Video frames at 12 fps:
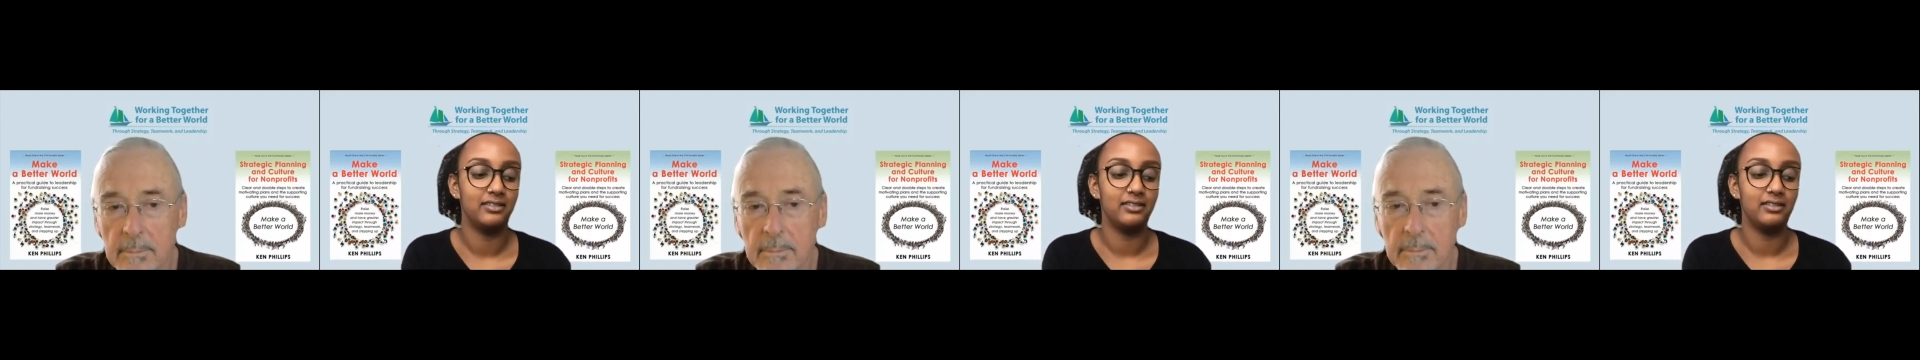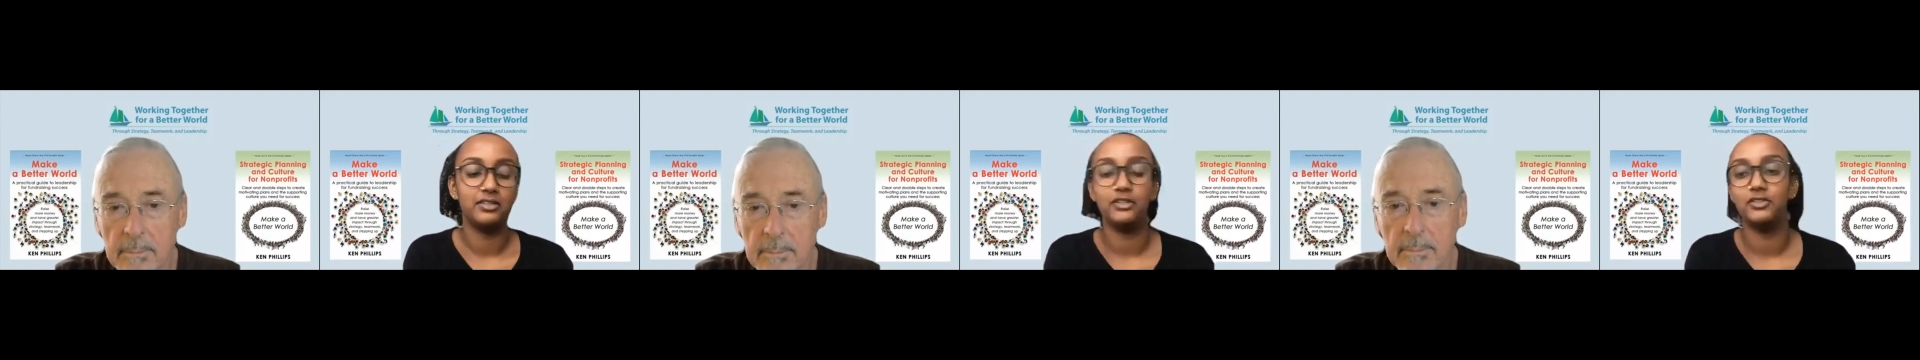
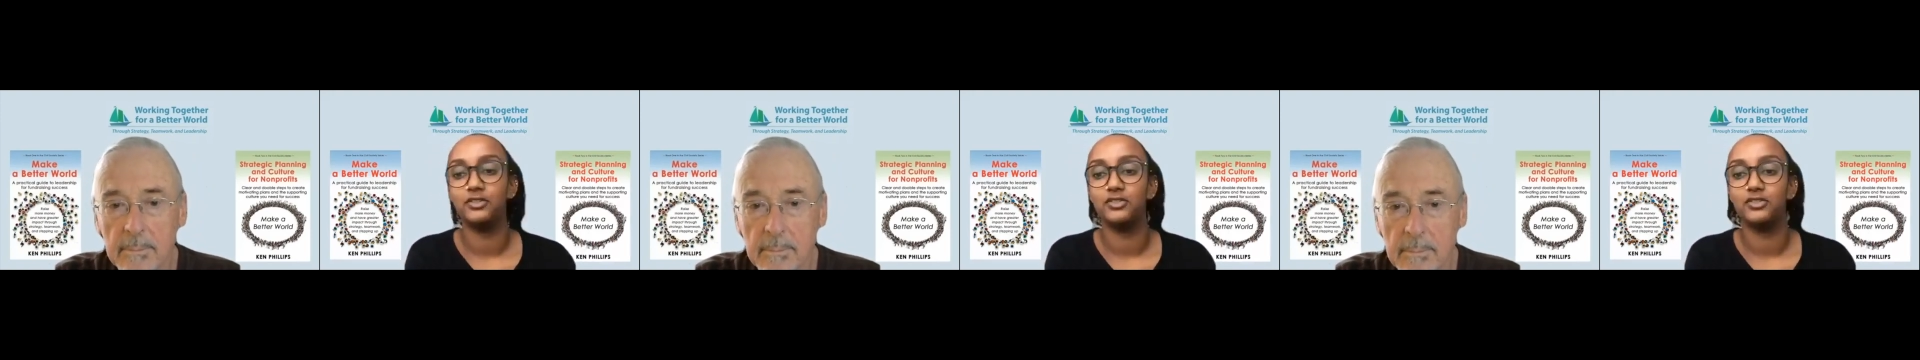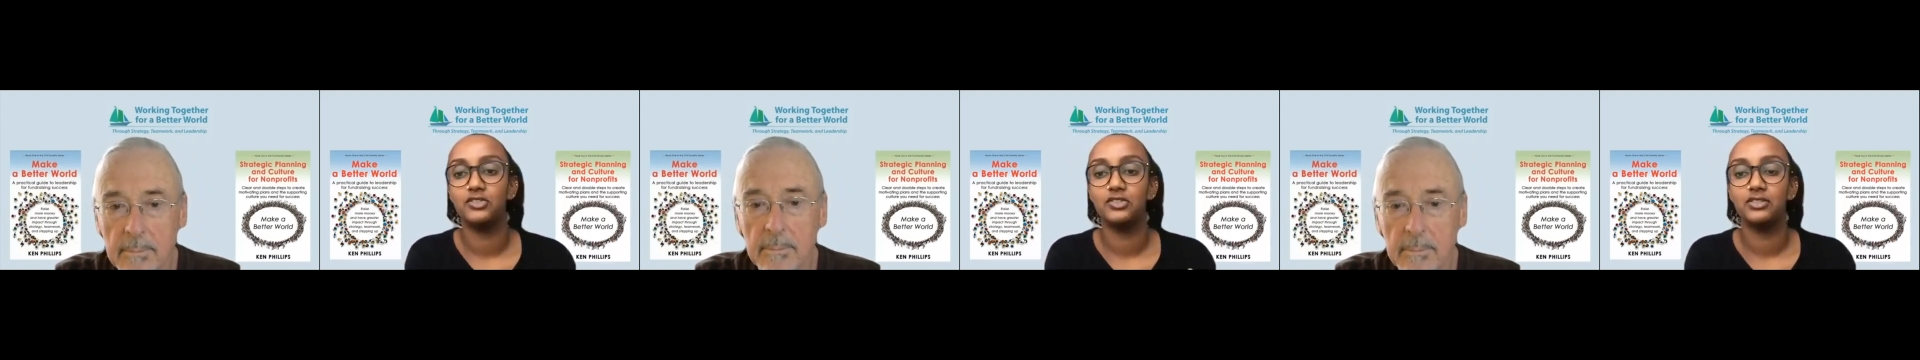
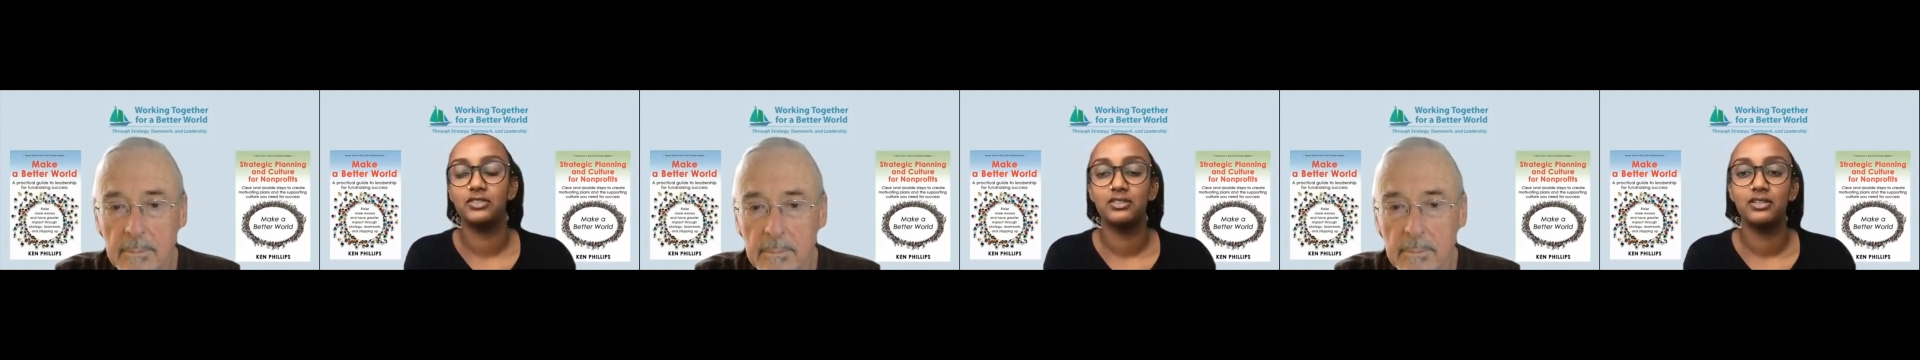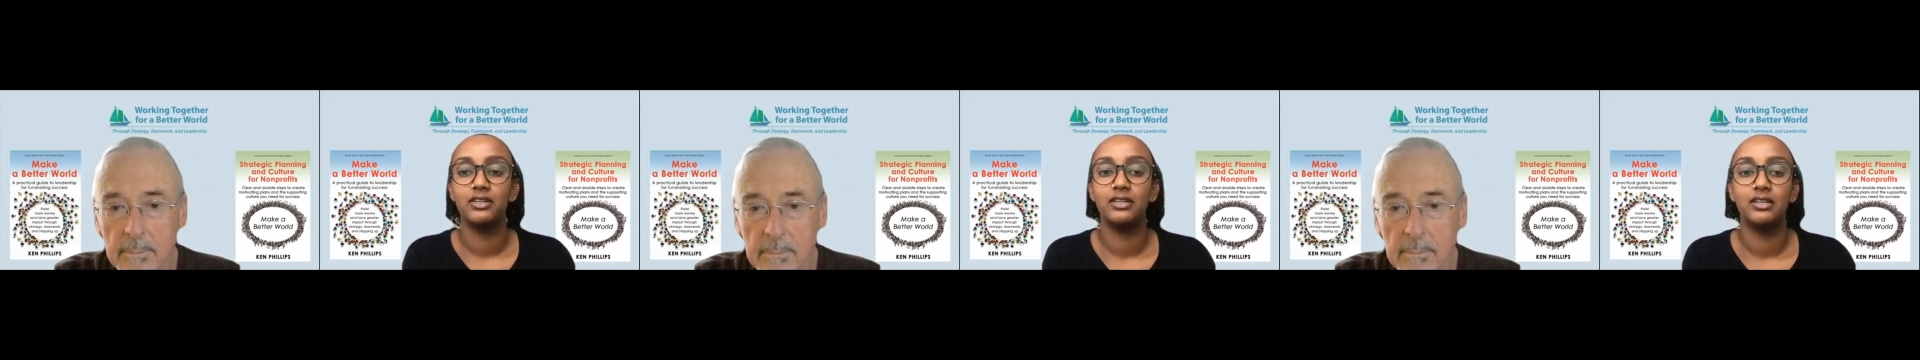Speaker 1: leader's
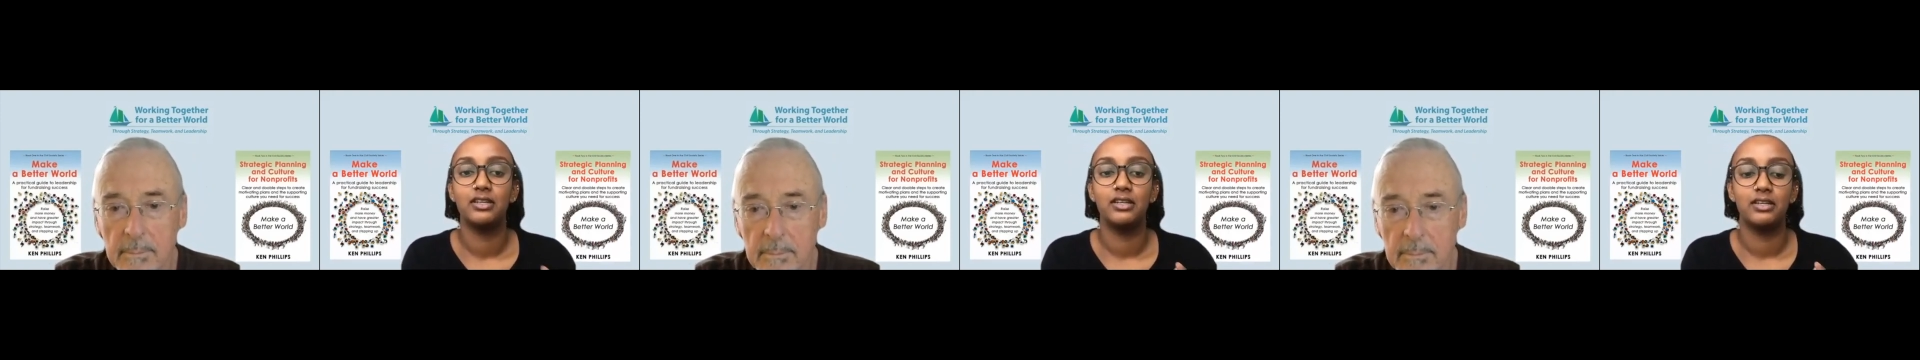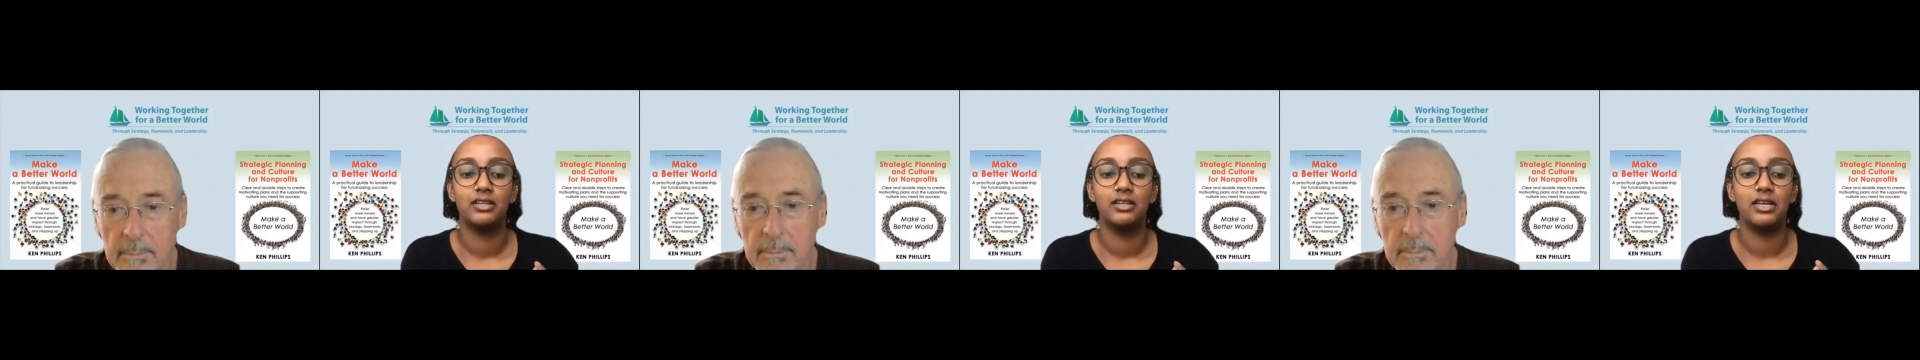
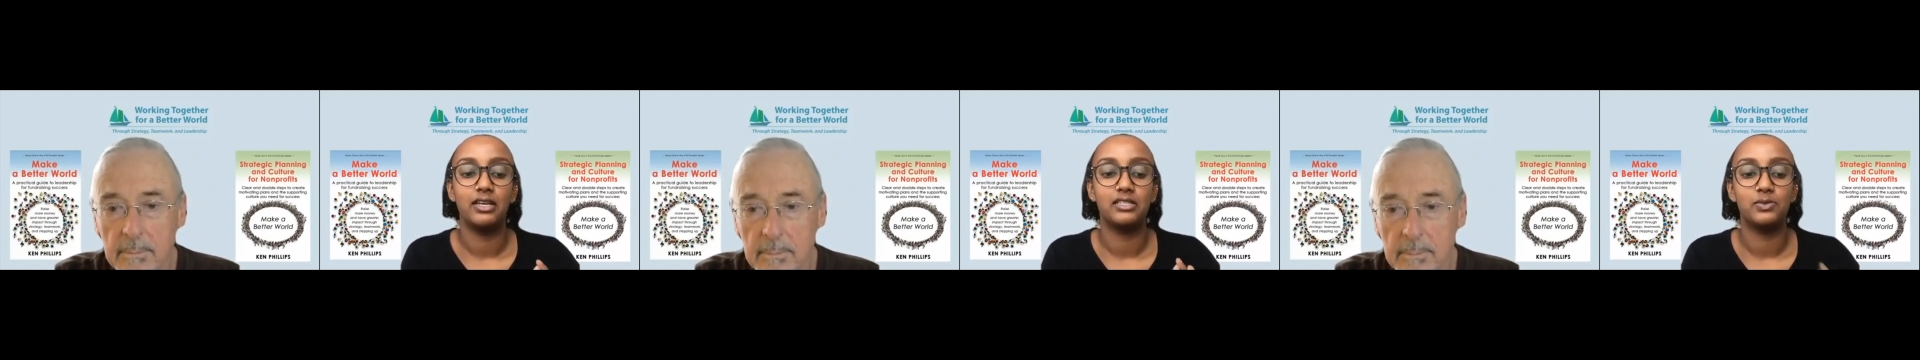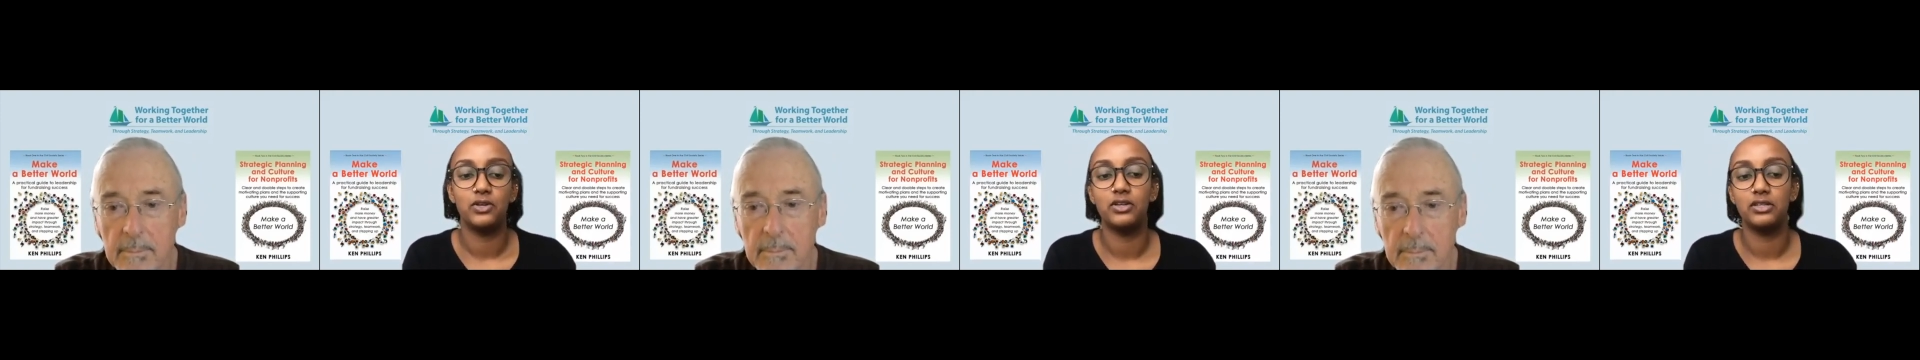
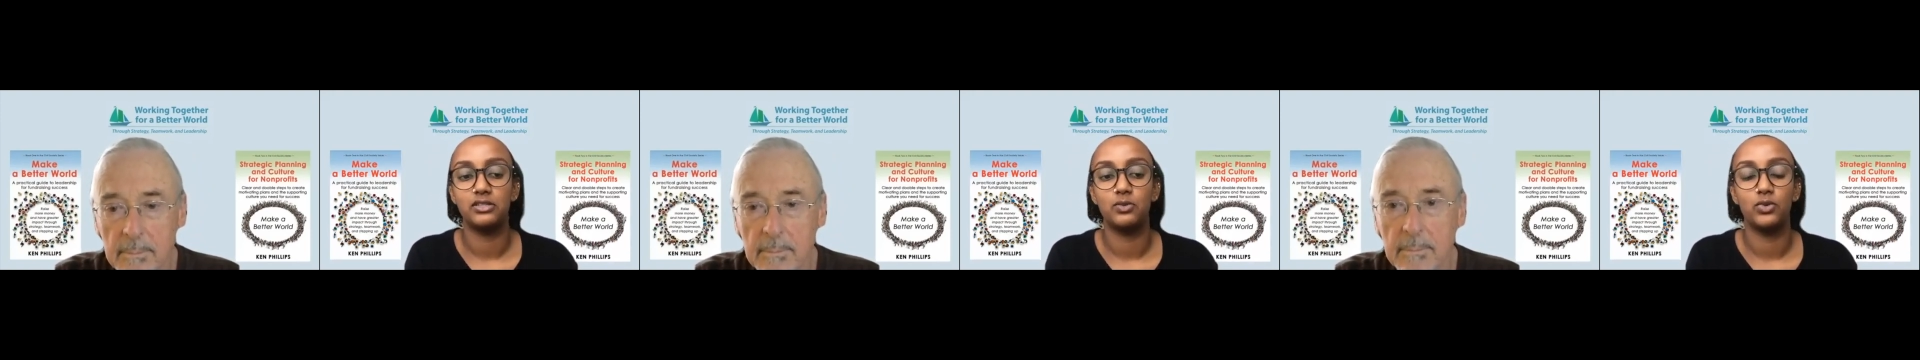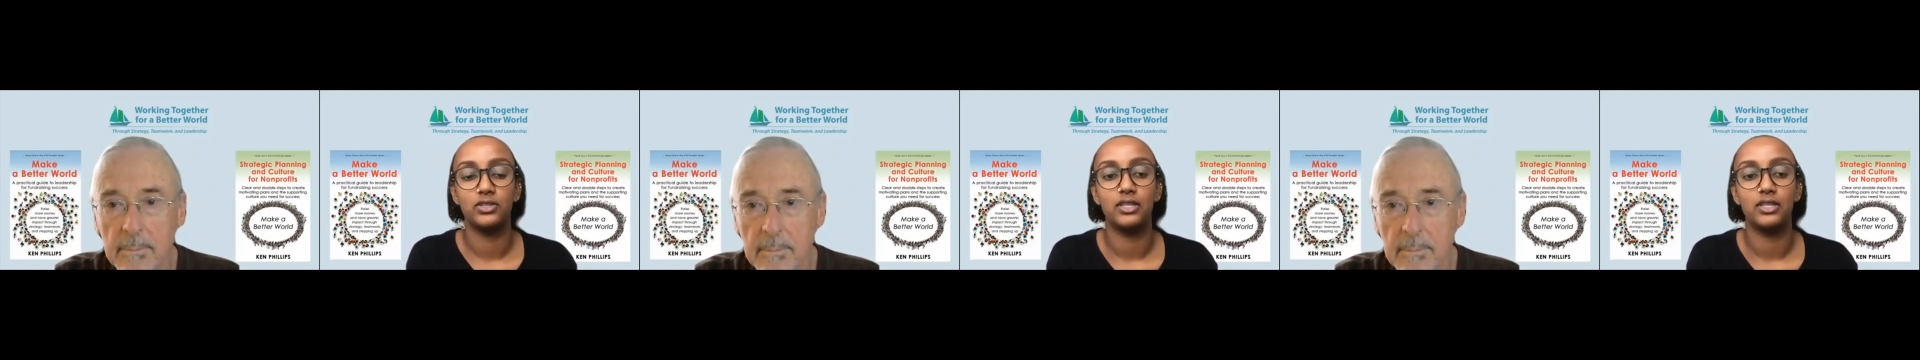experience and what